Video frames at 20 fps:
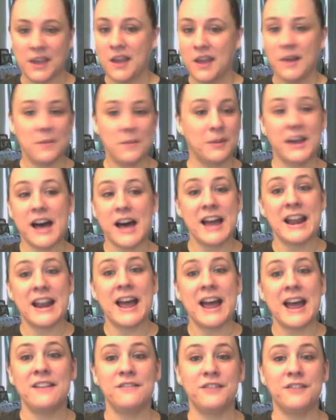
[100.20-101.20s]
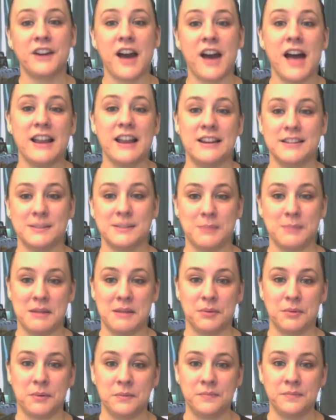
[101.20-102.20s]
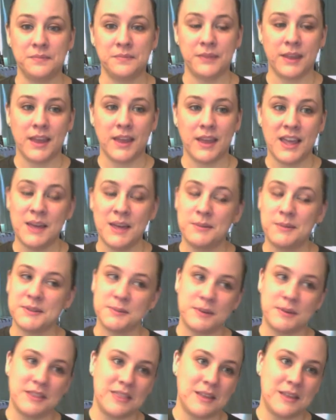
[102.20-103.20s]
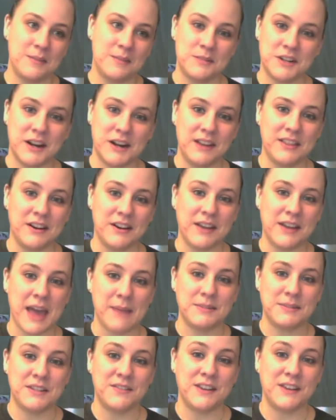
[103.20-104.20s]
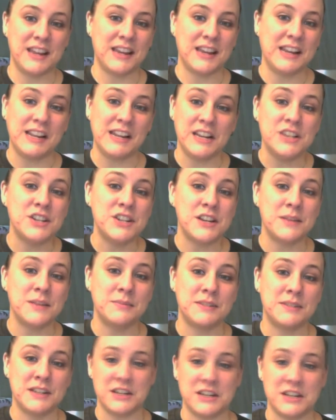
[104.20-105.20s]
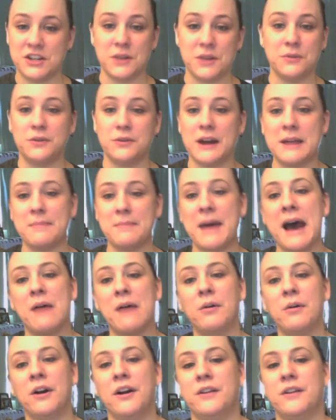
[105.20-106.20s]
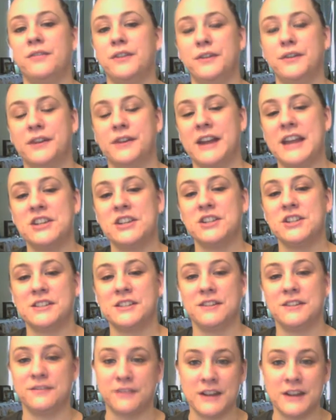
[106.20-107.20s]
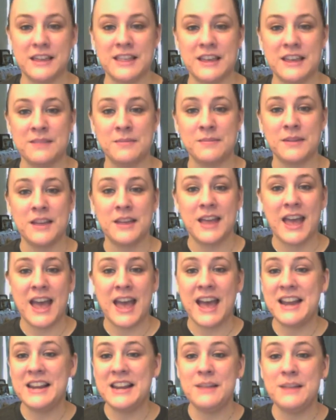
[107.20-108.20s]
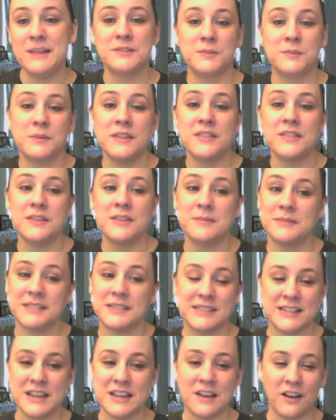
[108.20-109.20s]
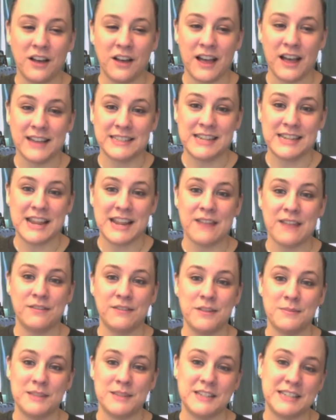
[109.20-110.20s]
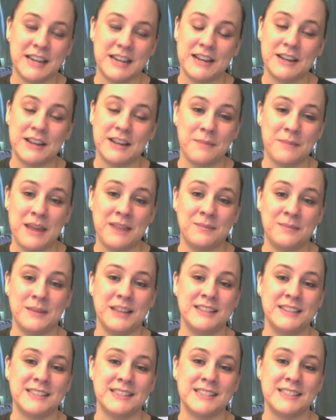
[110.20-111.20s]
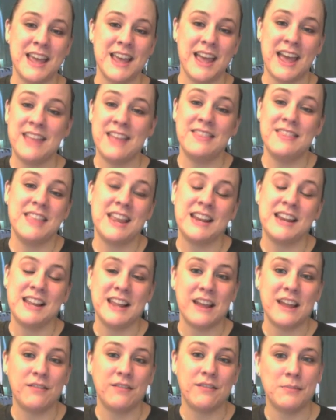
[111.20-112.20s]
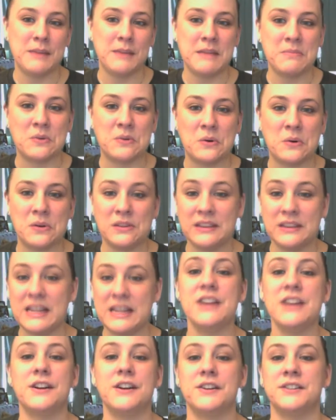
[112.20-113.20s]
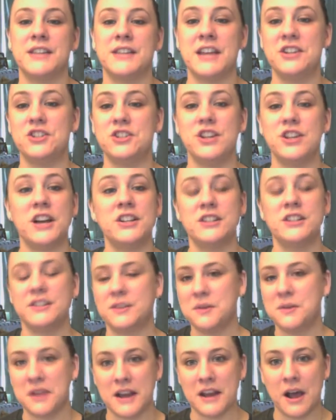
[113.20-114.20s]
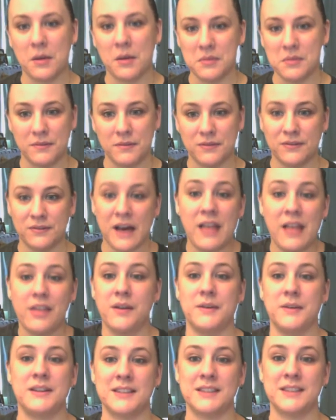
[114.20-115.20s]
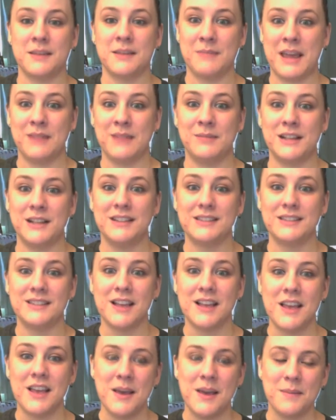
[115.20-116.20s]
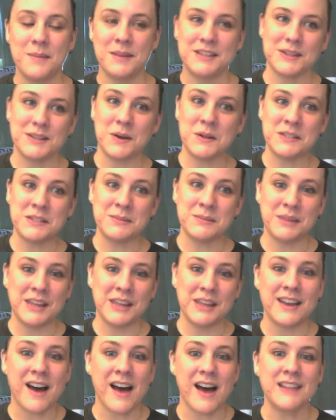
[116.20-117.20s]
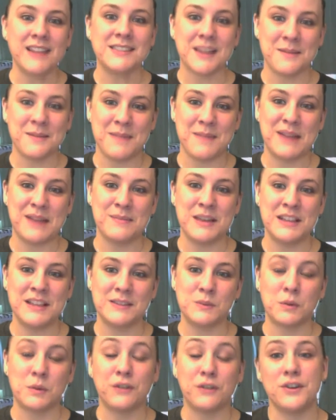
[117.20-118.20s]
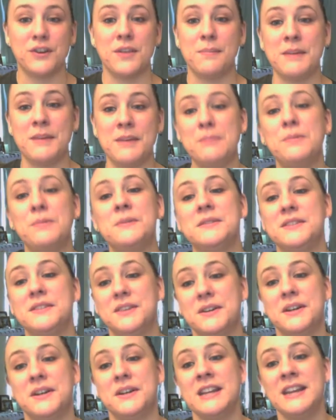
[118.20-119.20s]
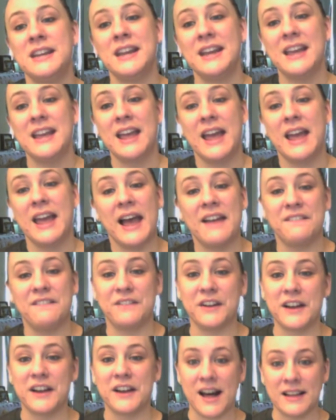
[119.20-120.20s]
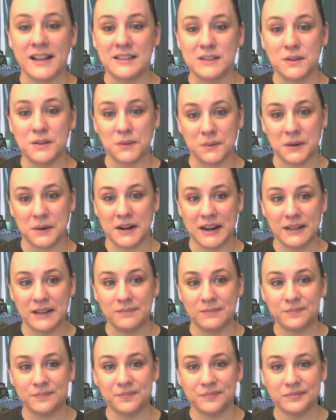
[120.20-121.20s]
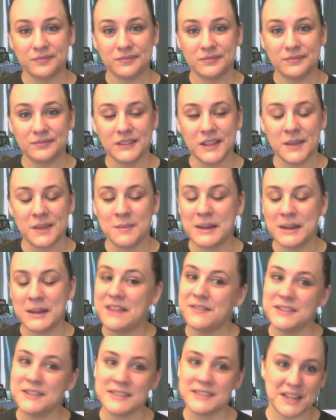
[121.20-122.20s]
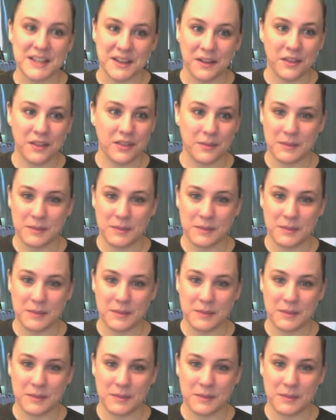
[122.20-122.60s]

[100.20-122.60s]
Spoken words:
But God hadn't forgotten his people. He was with them during their captivity in Egypt, and he showed great power over creation to free them. And he was with them still as he gave them the Ten Commandments. And then he gave the people leaders and judges who could help them follow his commandments. Because ultimately, God's commandments were for the people's good and for God's glory. But even still, the